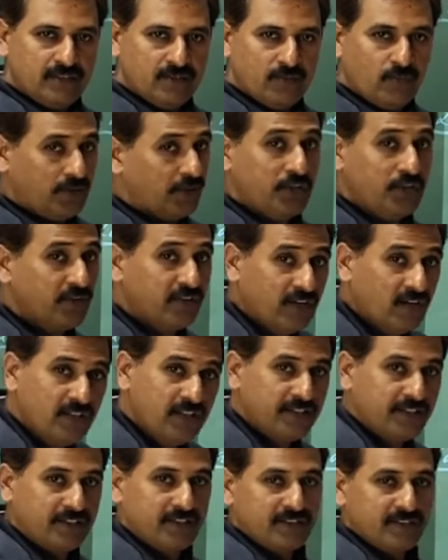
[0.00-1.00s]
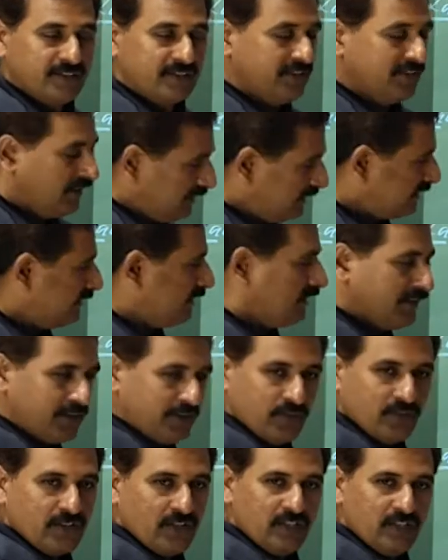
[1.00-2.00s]
What did you call it? Yes,
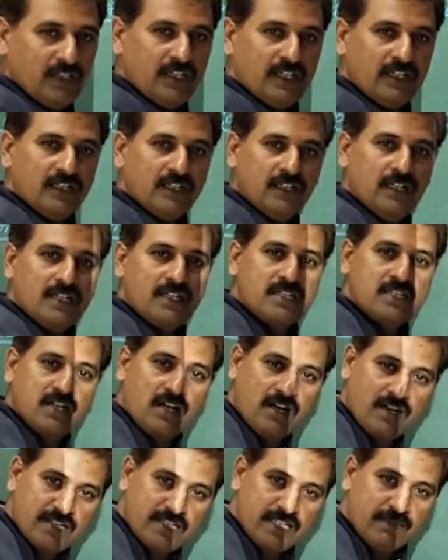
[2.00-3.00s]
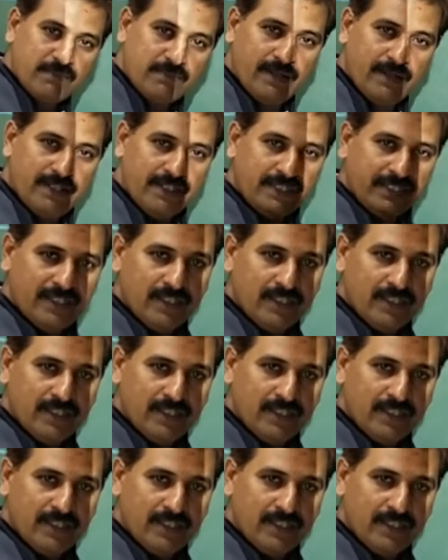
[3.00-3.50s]
you call it charging by